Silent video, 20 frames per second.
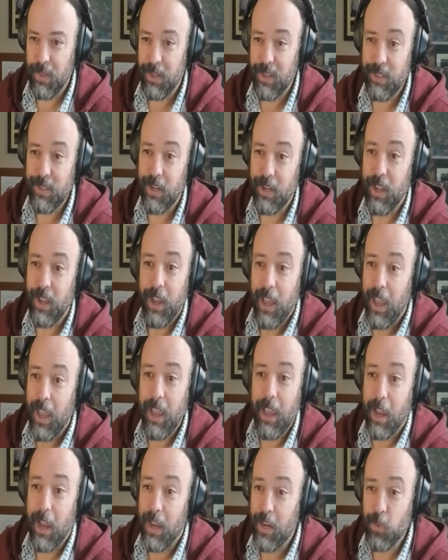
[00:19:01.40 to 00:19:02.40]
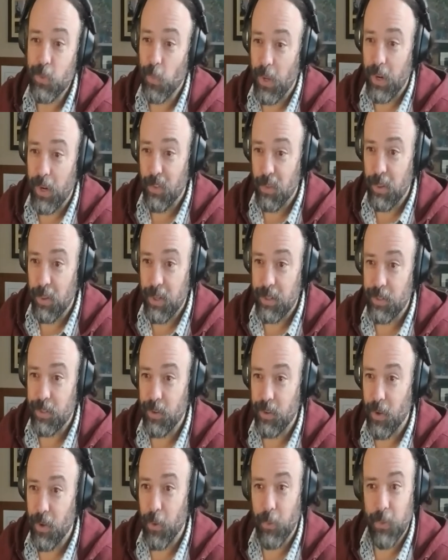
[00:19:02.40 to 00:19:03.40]
he said, hey, I just want everybody to
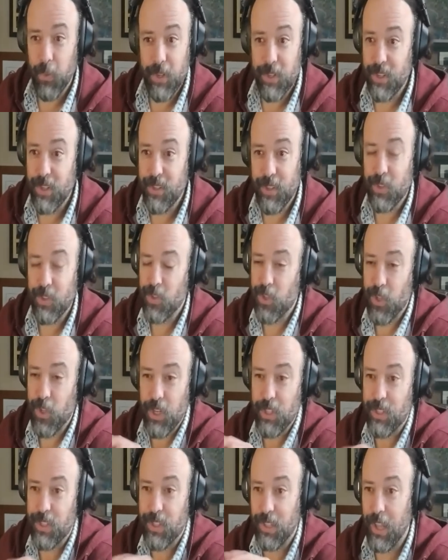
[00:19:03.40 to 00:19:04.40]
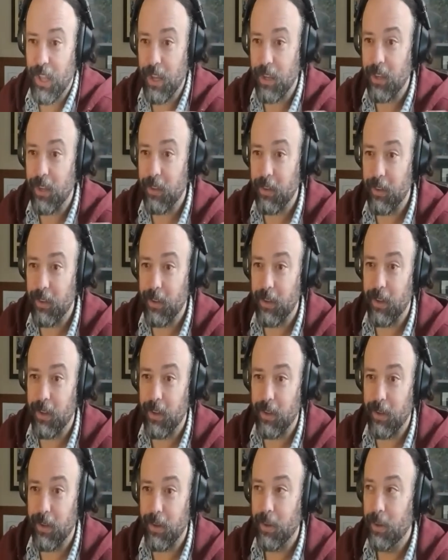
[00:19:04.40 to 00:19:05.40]
know this isn't just like
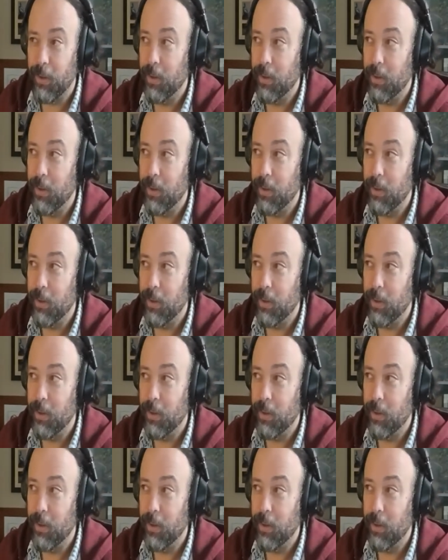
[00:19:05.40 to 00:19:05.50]
a